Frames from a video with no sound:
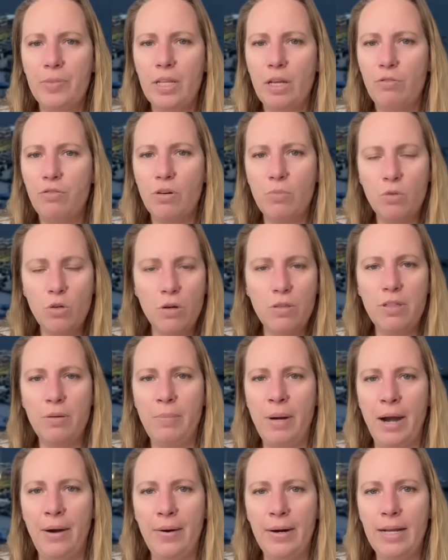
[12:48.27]
from North
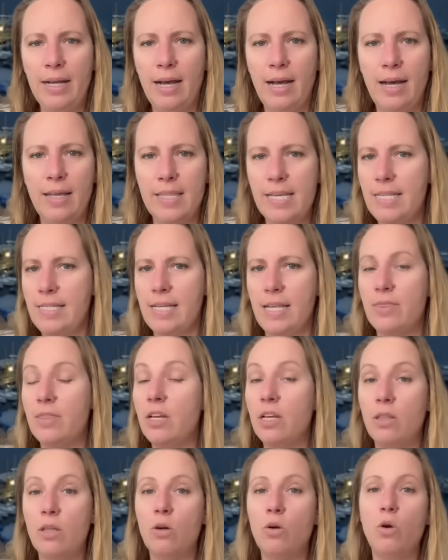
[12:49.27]
America. They said
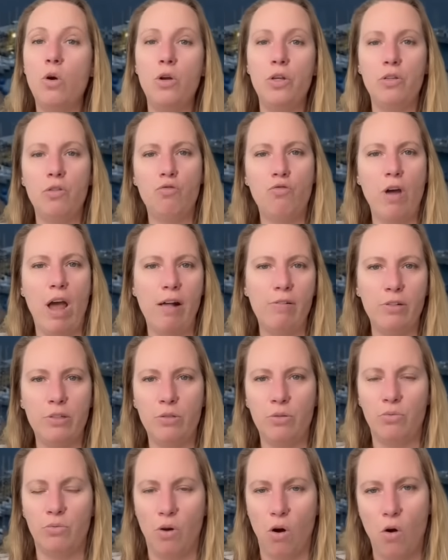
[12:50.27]
they're going to travel
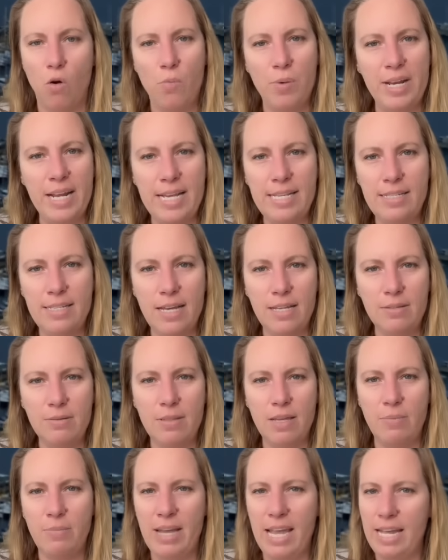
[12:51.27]
to Rome. And I said to
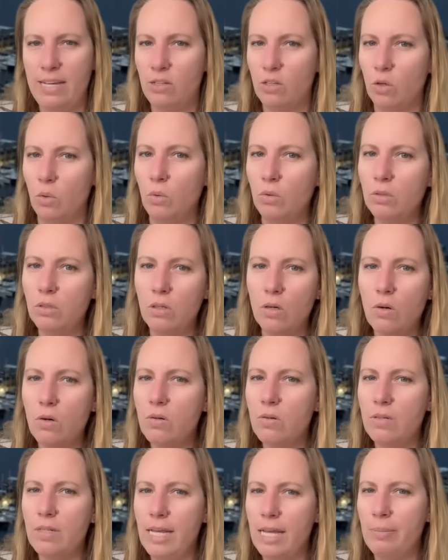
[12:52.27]
them, hey, don't go
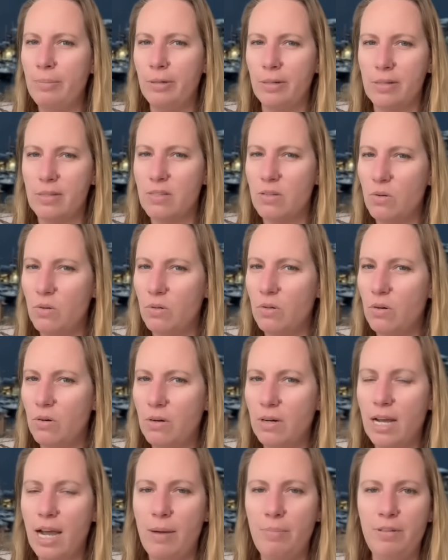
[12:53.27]
to Naples. Don't go
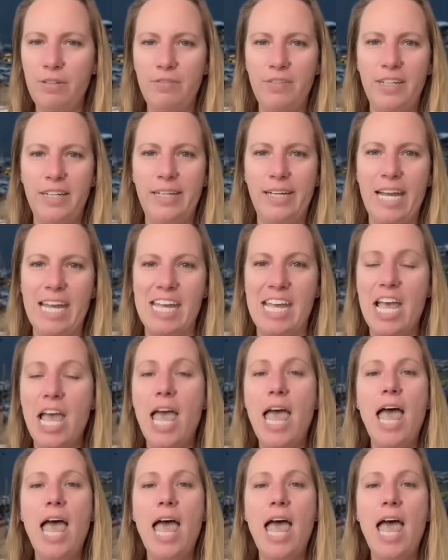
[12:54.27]
to Campi Flegrei.